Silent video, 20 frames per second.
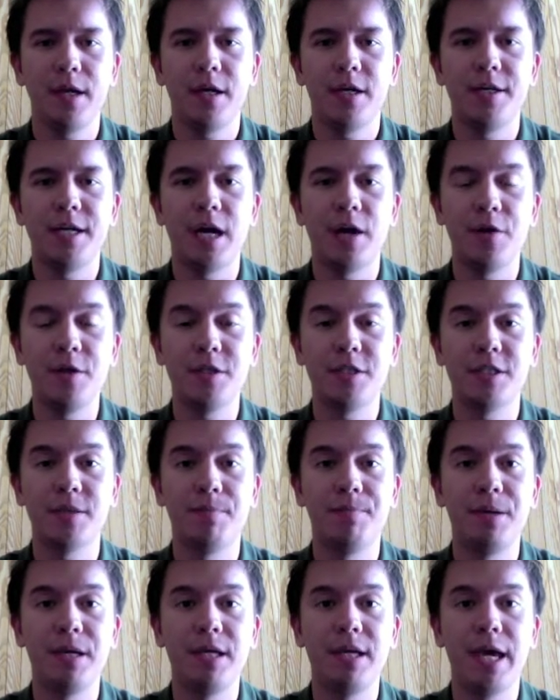Now, this is a
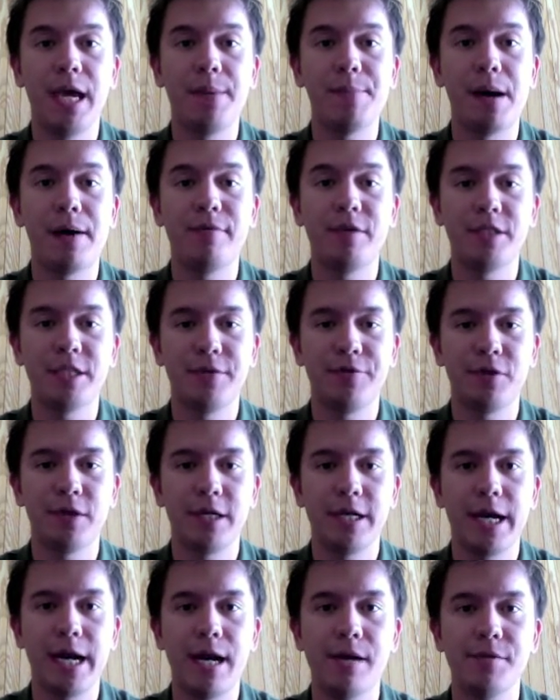big game, obviously, for the
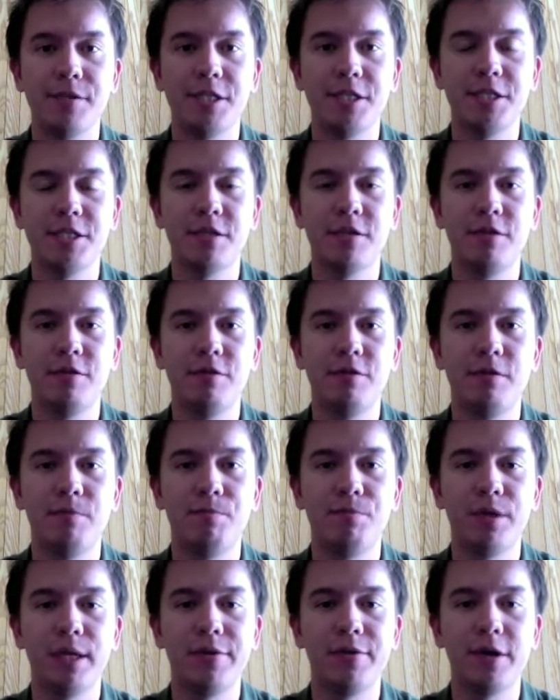Coyotes. This is,
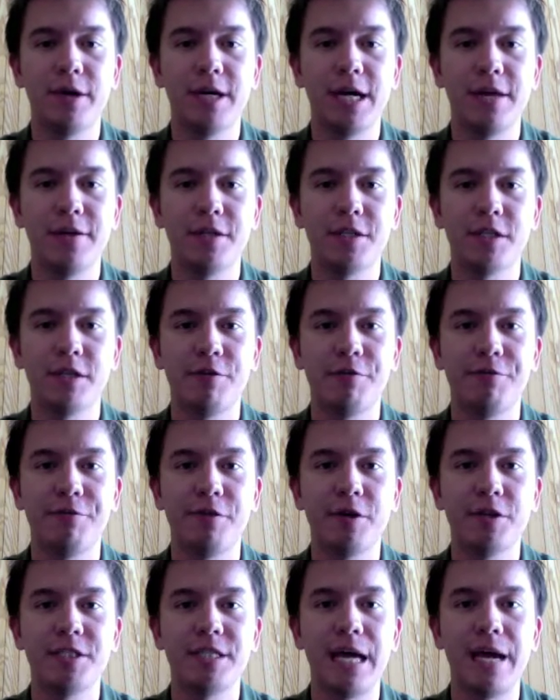believe it or not, this is their
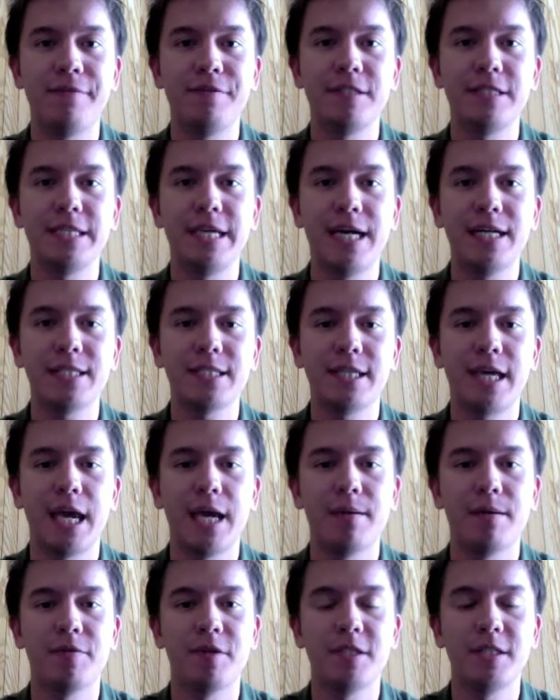first FCS
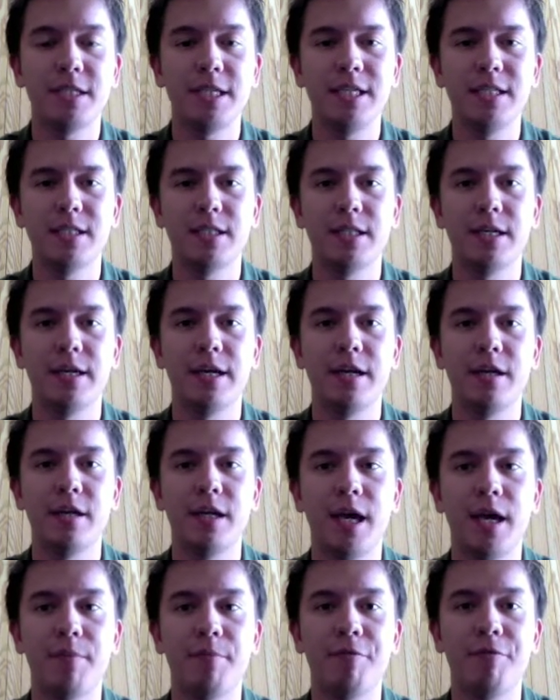game of the season in
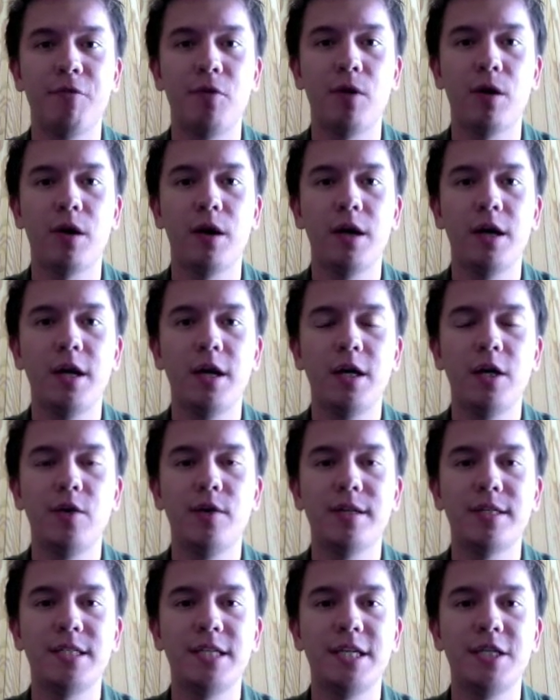Game 4.
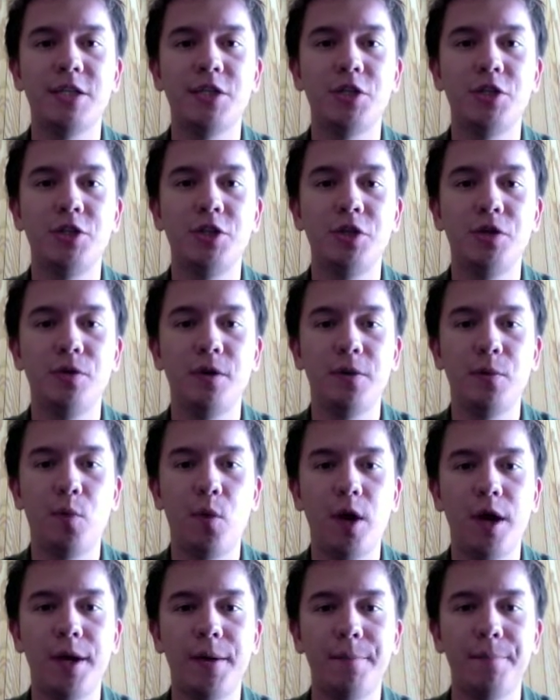USD's
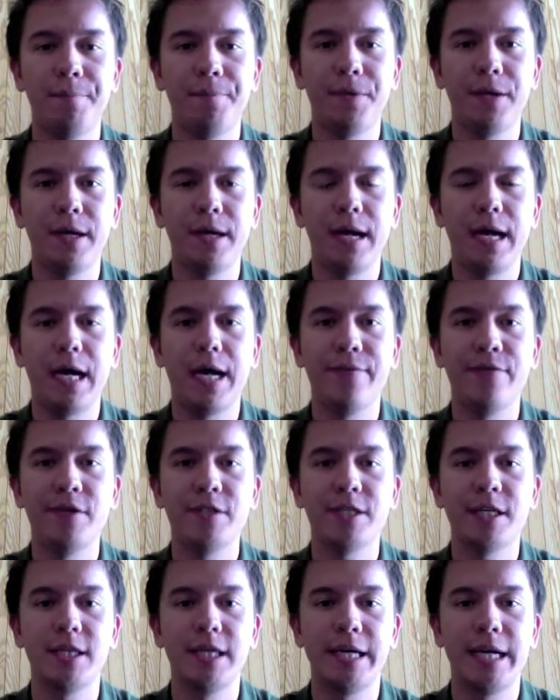2-1.
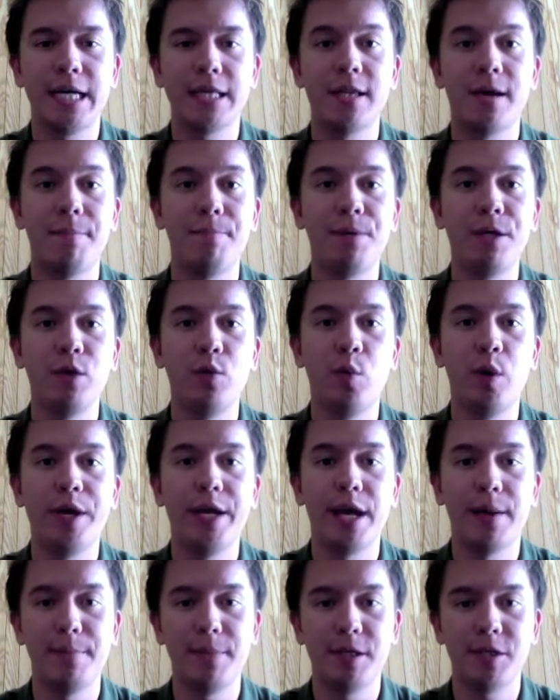Obviously, they got that big win
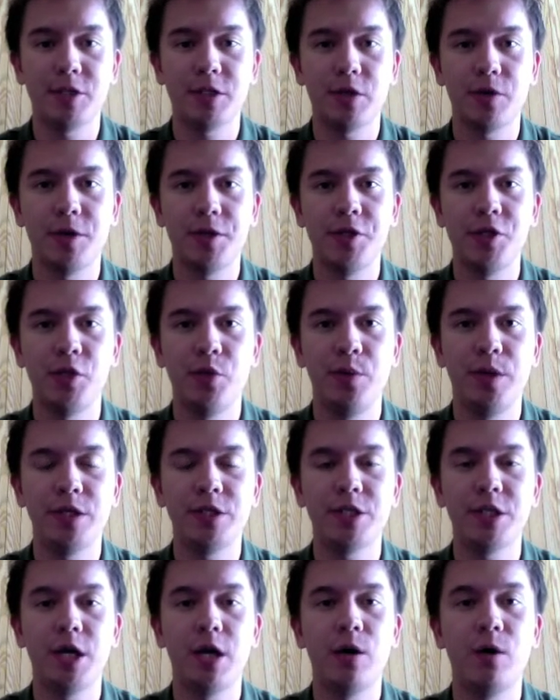at Minnesota 2
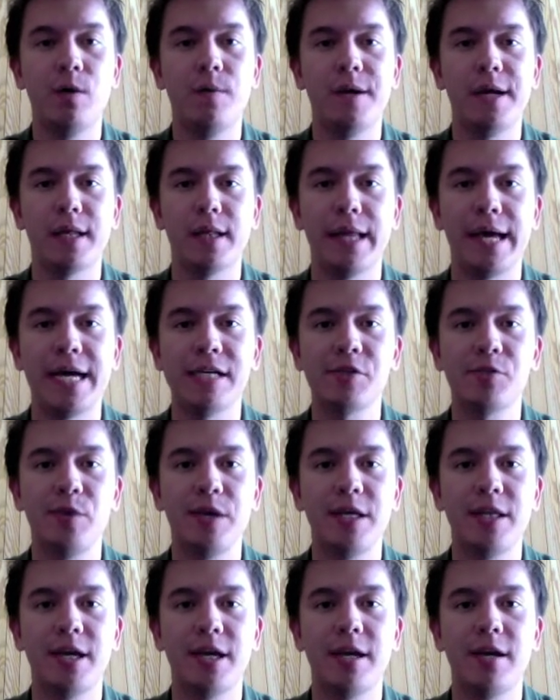weeks ago, and last
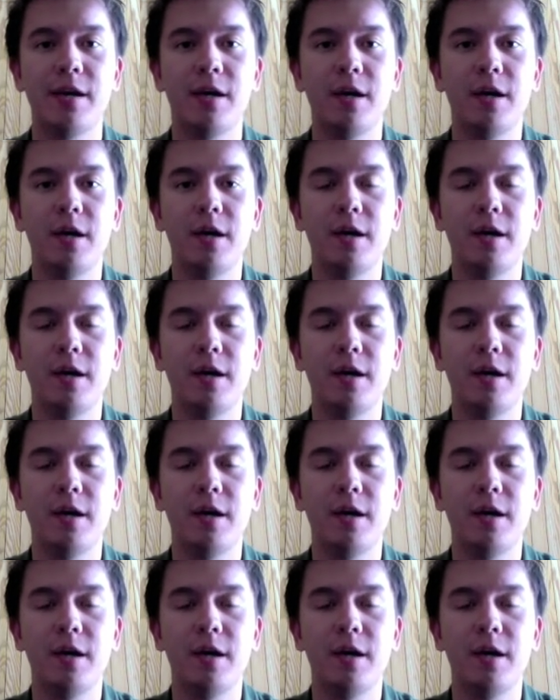week they